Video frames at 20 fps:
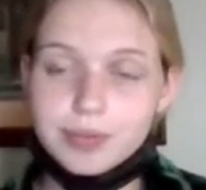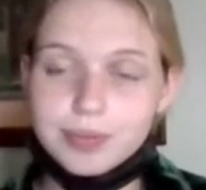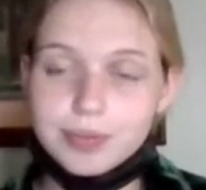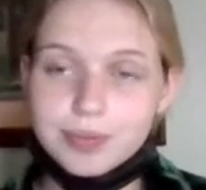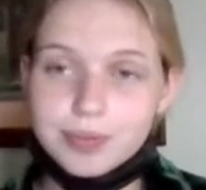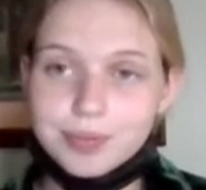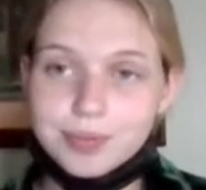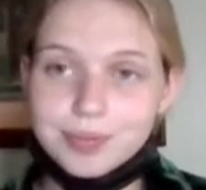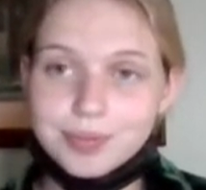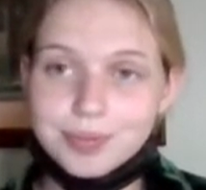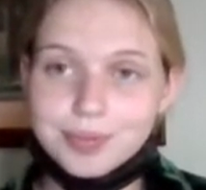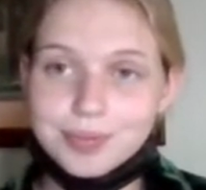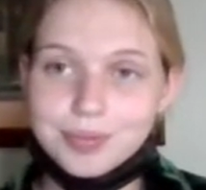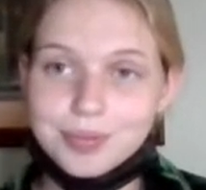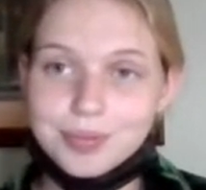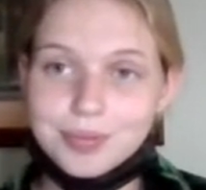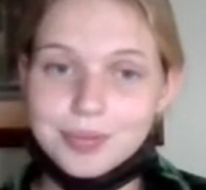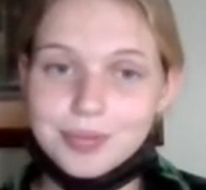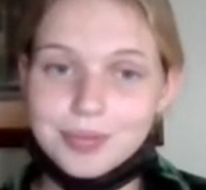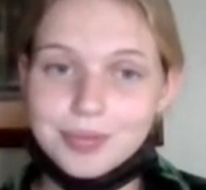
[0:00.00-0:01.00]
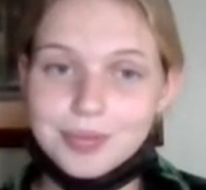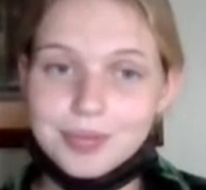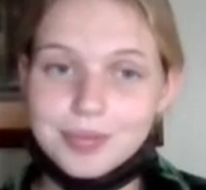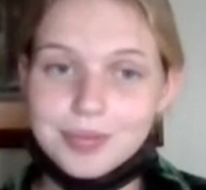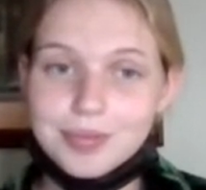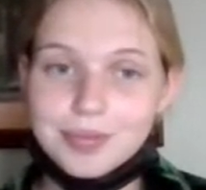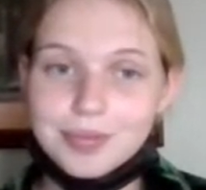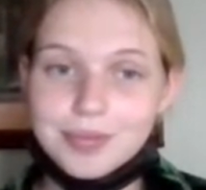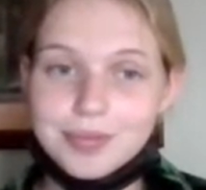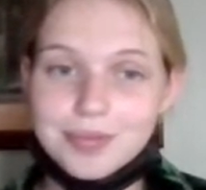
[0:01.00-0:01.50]

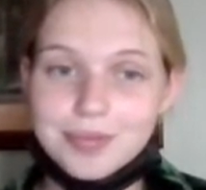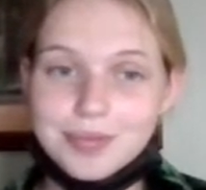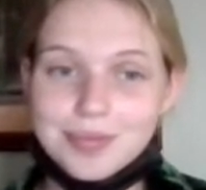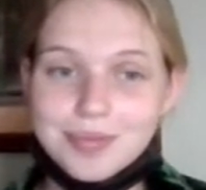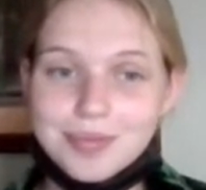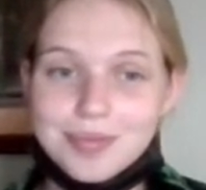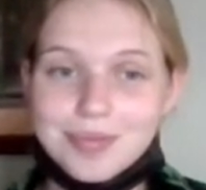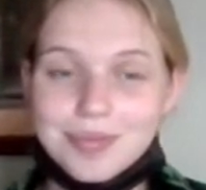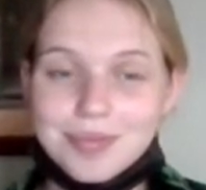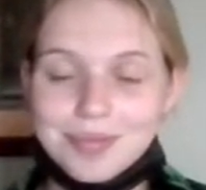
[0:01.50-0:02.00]
The person shown says nothing.